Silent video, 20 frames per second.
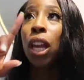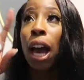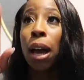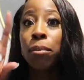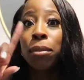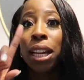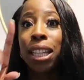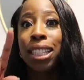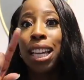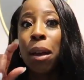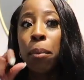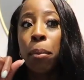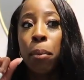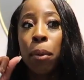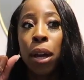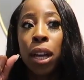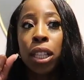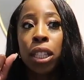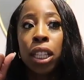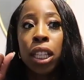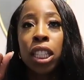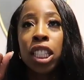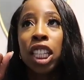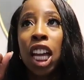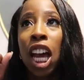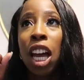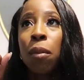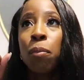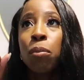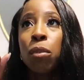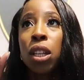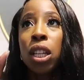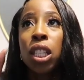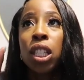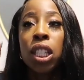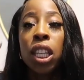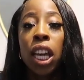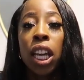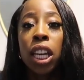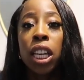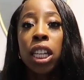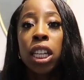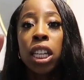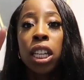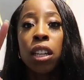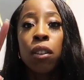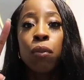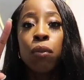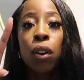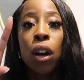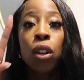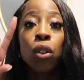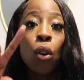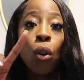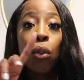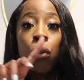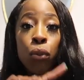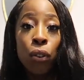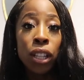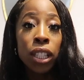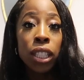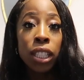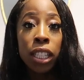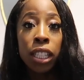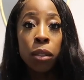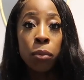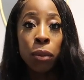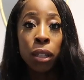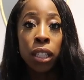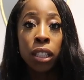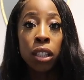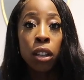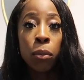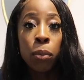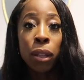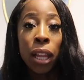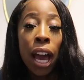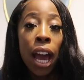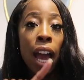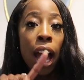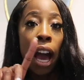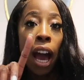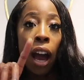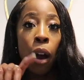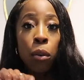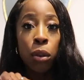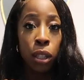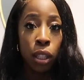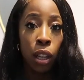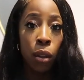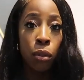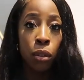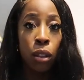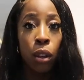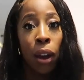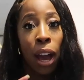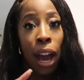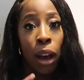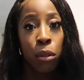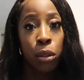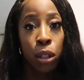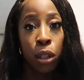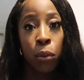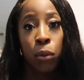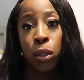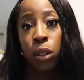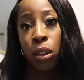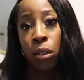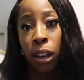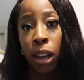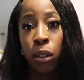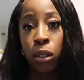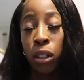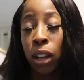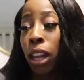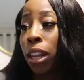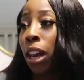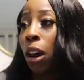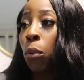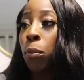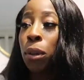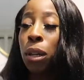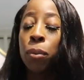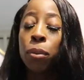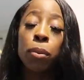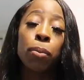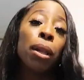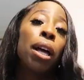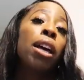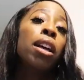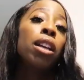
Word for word: I'm that type of person that Say if an old friend sees me, they'll be like, how is so-and-so, how so-and-so, how so, and I'll be able to be like,